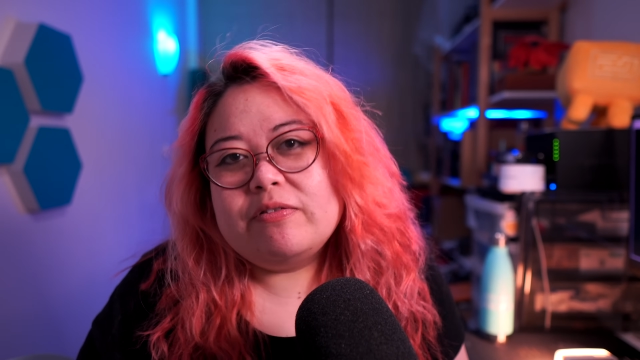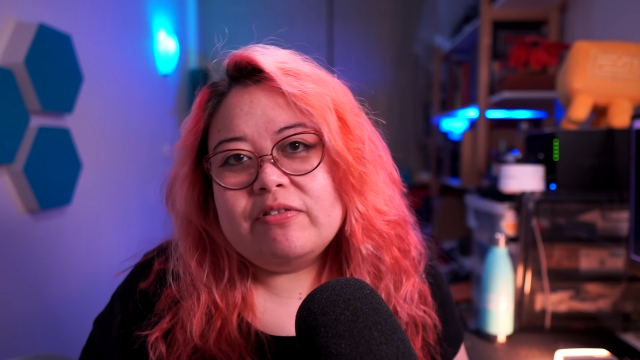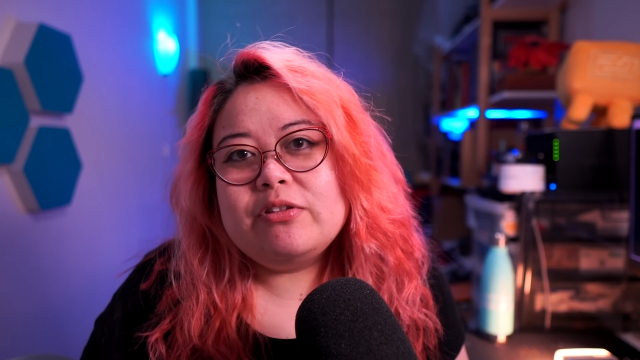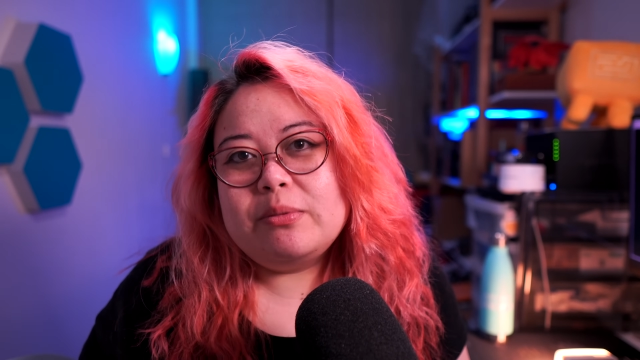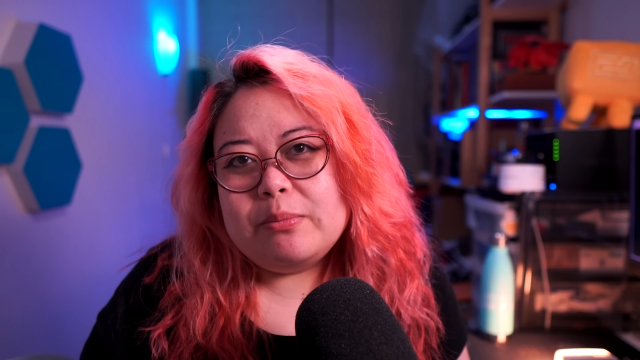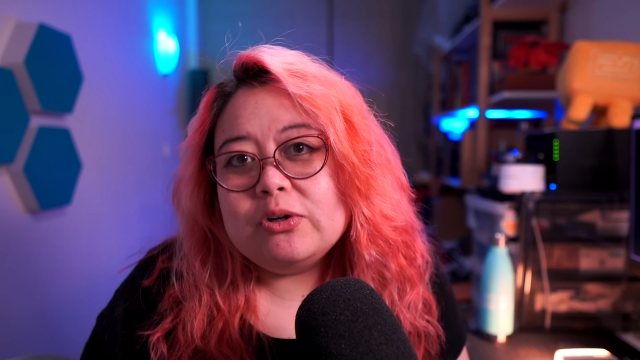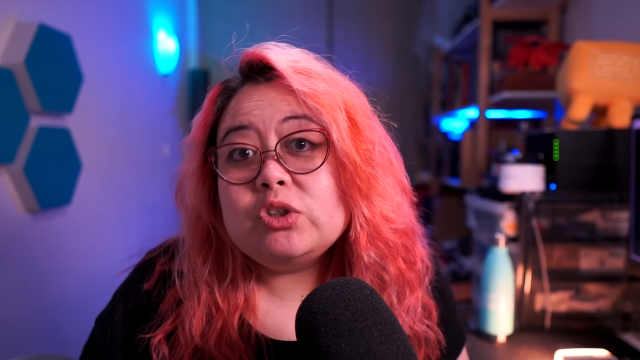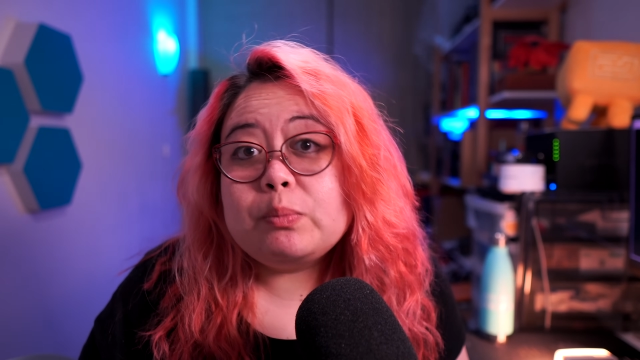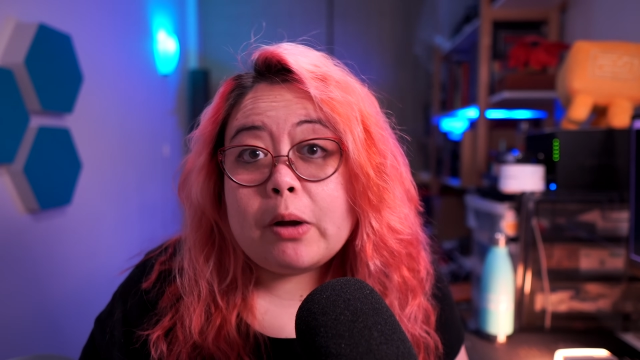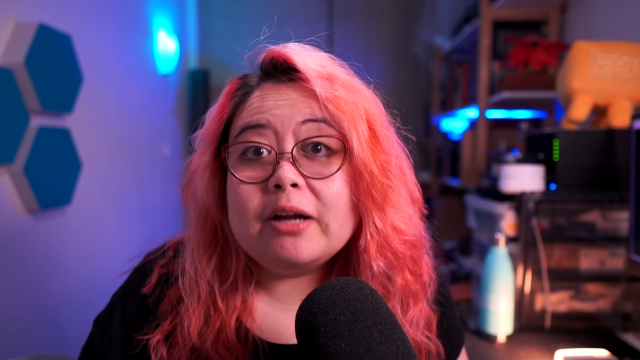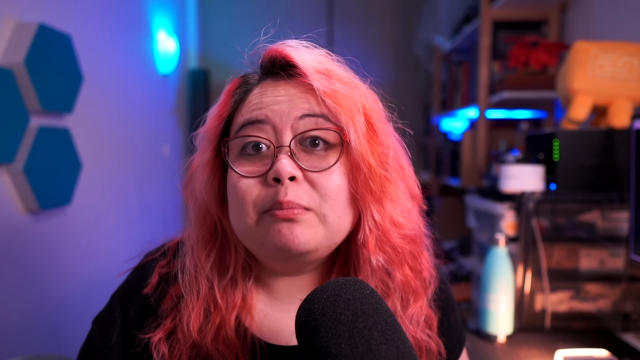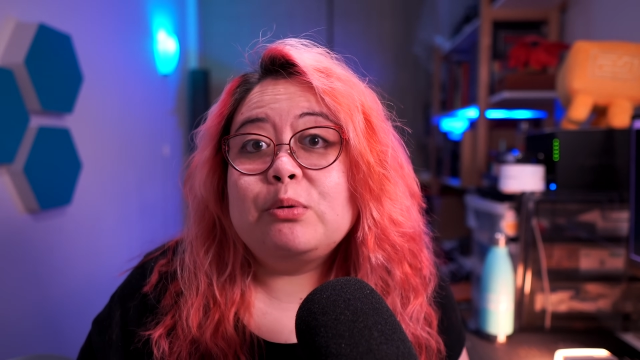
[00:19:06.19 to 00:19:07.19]
are for the most
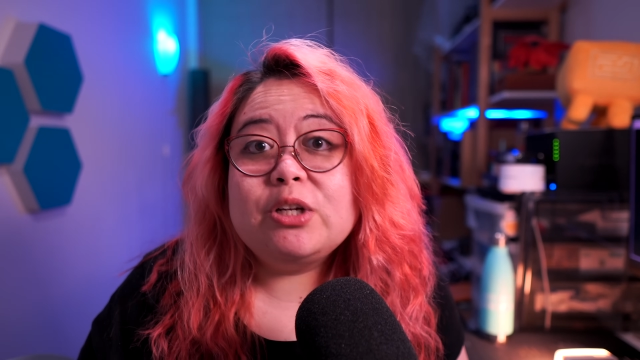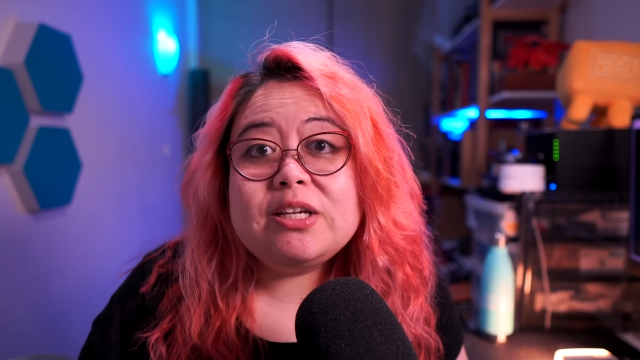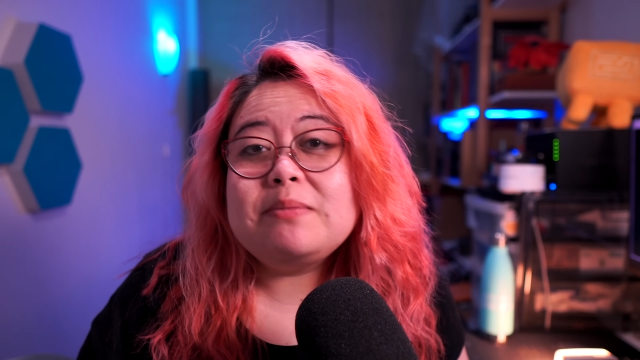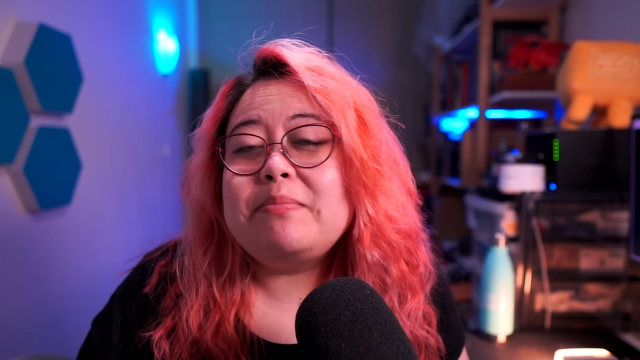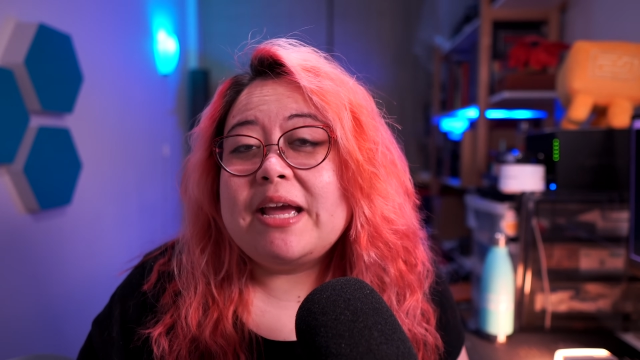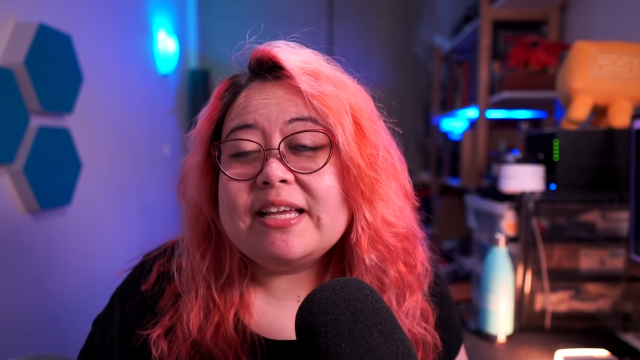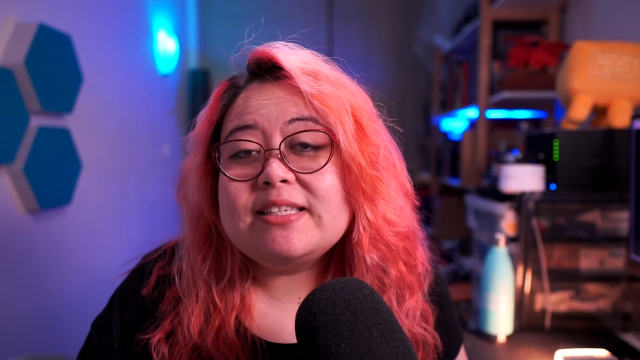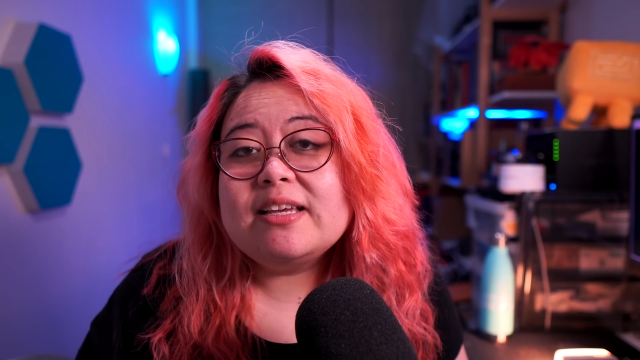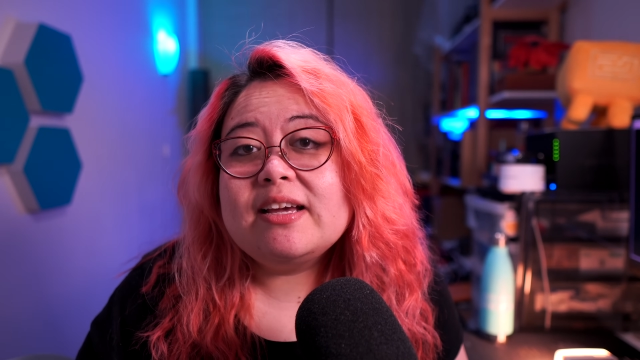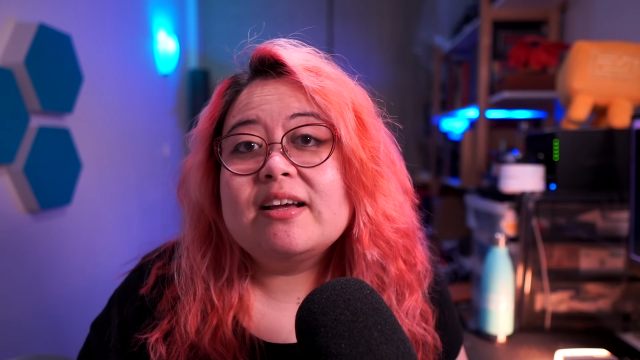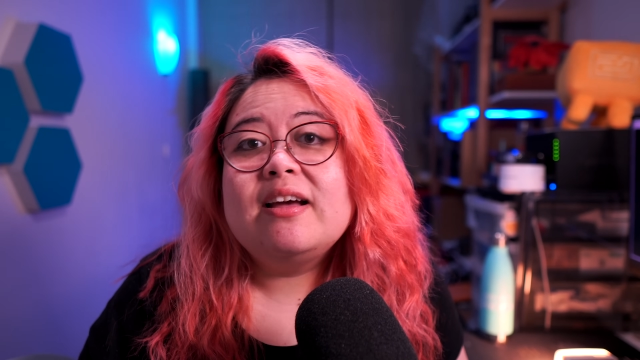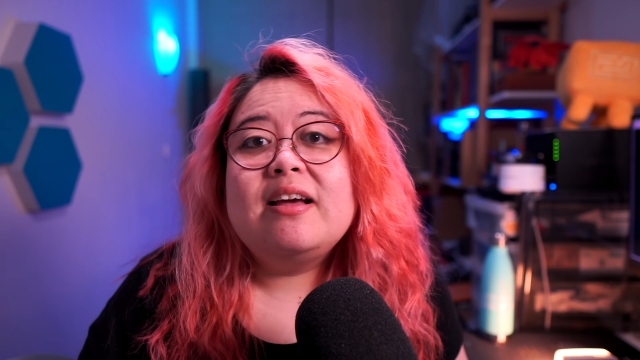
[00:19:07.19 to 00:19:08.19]
part pretty
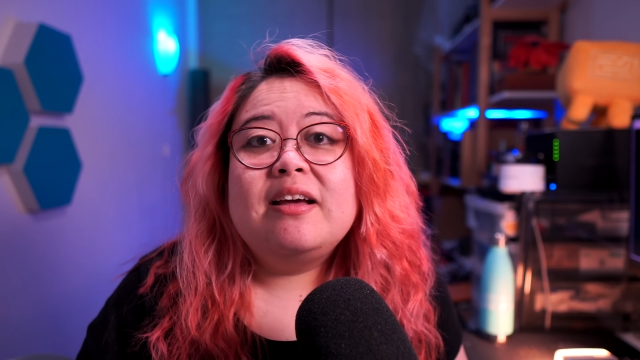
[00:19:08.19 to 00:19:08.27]
basic,